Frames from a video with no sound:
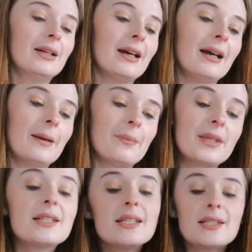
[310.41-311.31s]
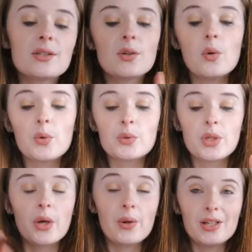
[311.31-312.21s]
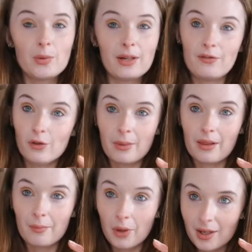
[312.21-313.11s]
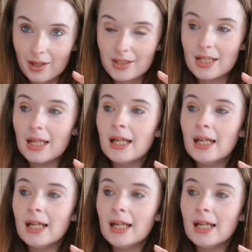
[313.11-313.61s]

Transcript: This is also a 24-month product,